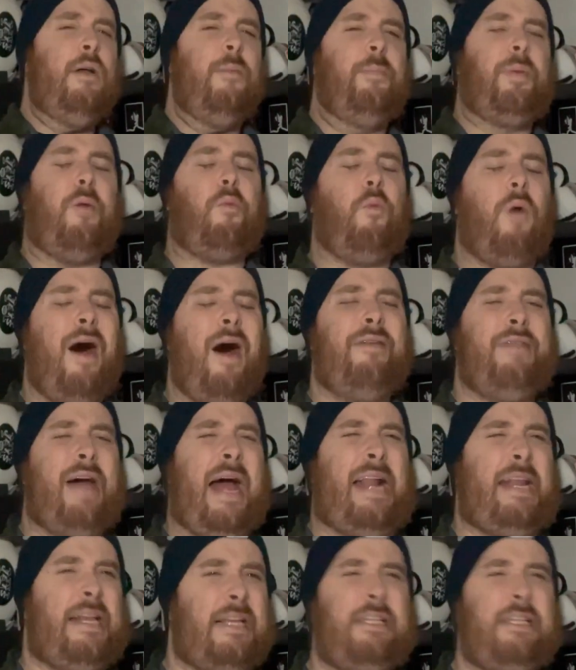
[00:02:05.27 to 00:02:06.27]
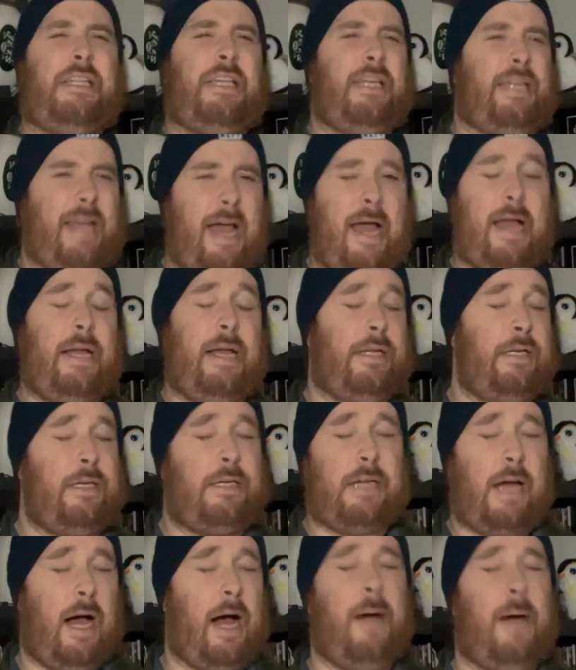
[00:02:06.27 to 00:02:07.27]
But while that is the
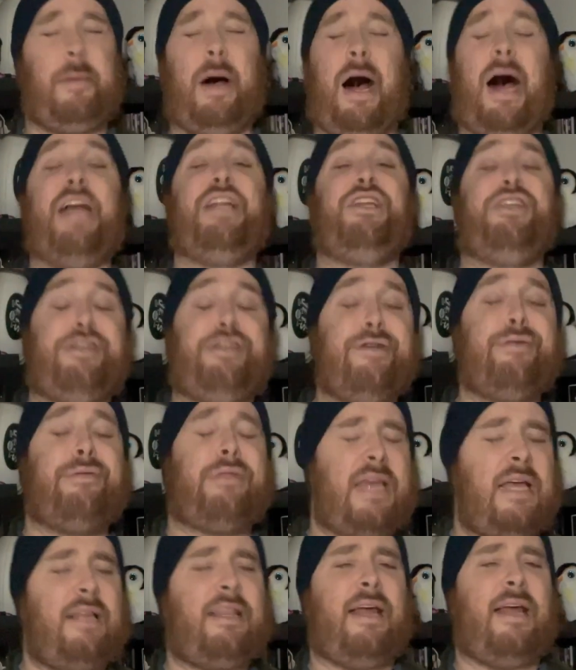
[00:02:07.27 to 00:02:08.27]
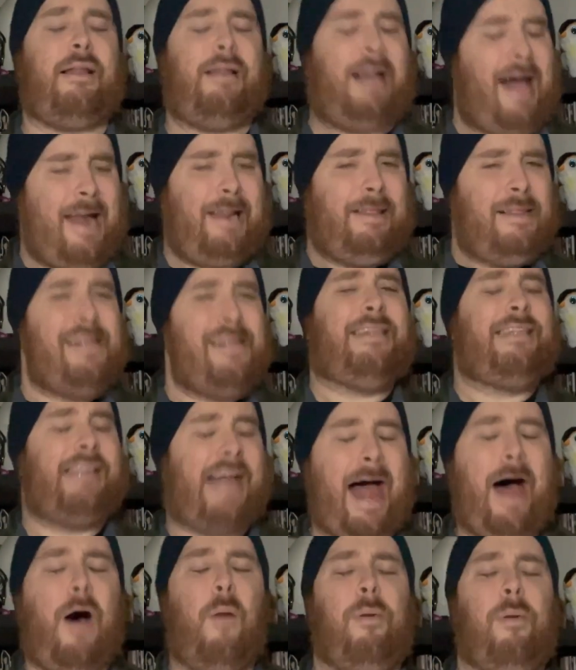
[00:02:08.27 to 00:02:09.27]
case, I do think that a lot of this
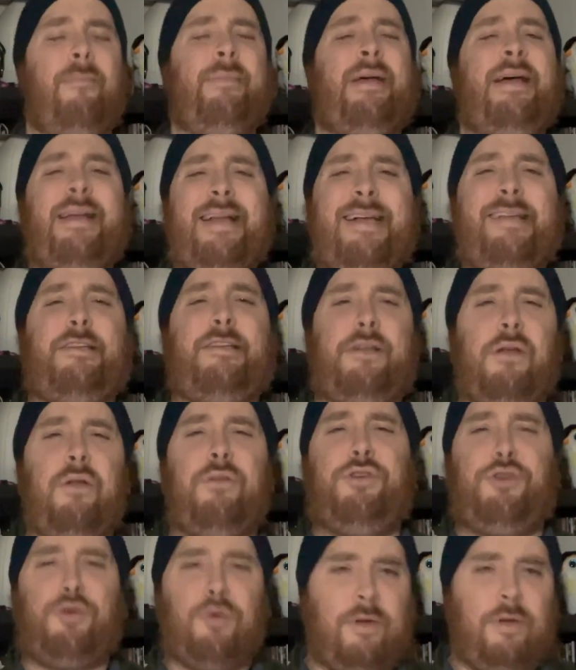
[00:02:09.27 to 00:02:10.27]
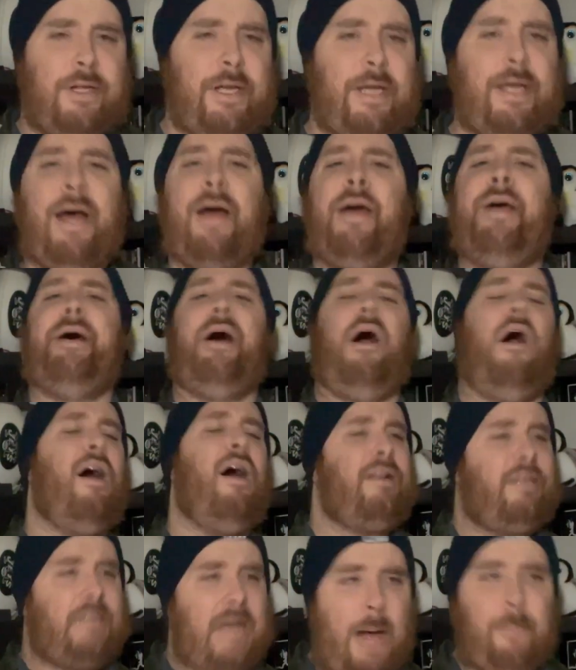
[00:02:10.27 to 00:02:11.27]
album is still Julia
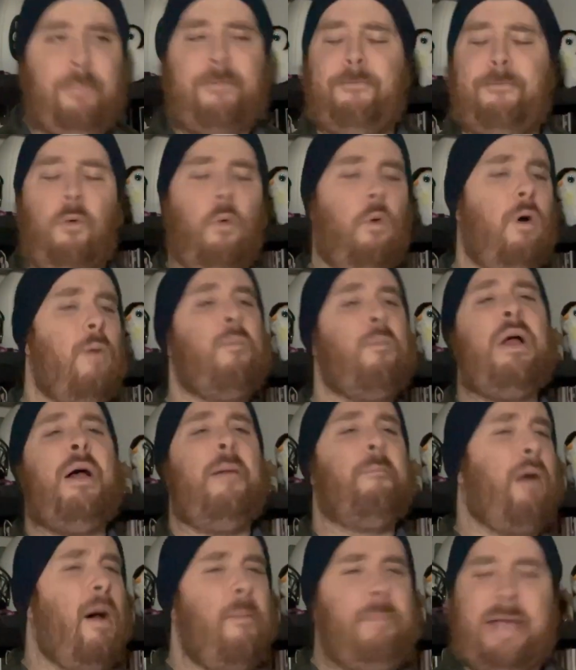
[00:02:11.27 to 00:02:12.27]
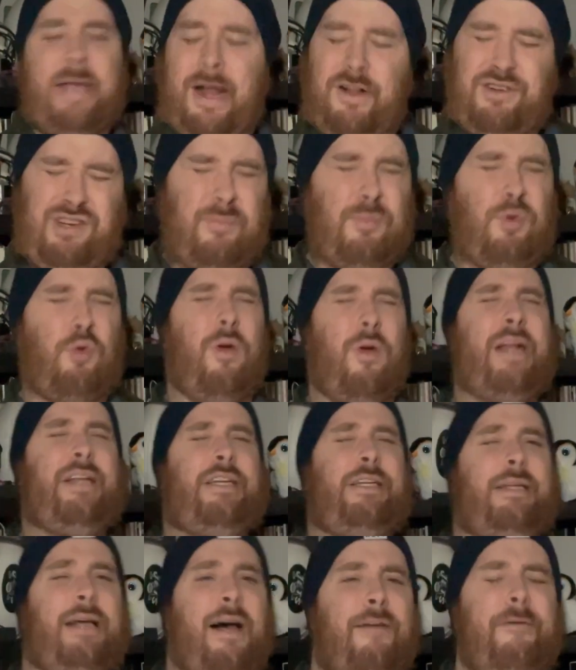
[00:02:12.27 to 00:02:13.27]
on top form, pumping out some great
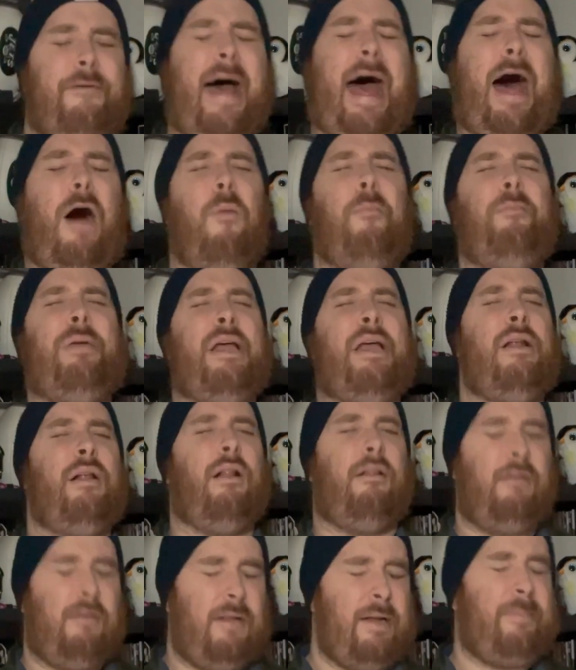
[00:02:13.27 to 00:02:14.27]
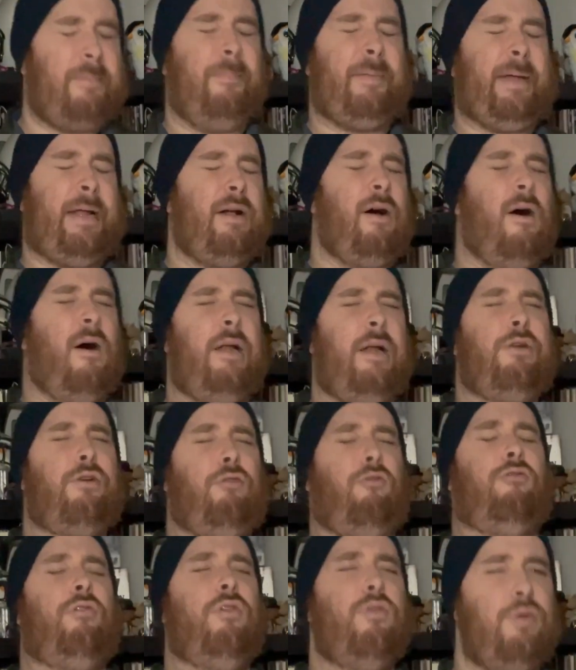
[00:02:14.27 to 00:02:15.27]
stuff, albeit a little bit on
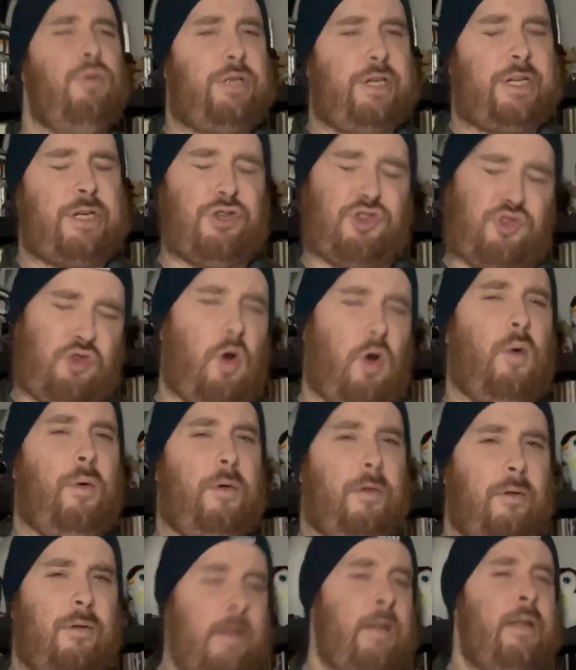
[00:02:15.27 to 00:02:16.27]
cruise control.